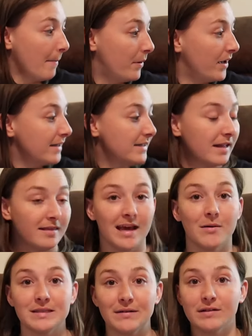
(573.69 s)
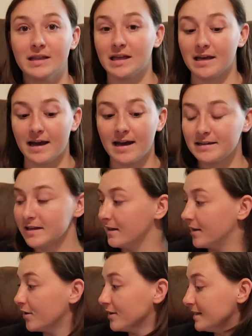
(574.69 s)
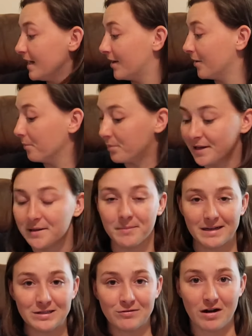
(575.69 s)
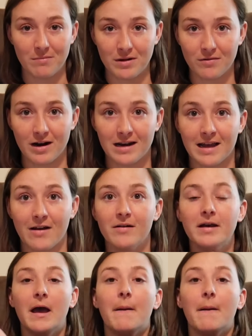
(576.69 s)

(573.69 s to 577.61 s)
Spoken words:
But that was everything I got. There's a complete mess around me right now,